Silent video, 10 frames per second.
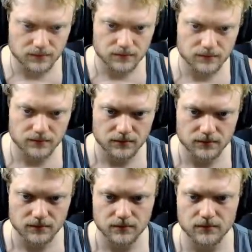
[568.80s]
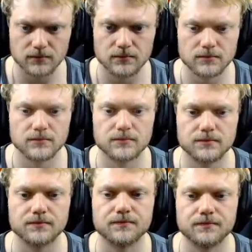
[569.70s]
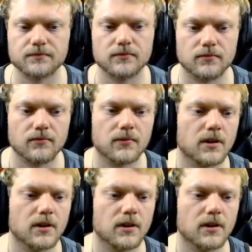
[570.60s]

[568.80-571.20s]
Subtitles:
Nobody speaks.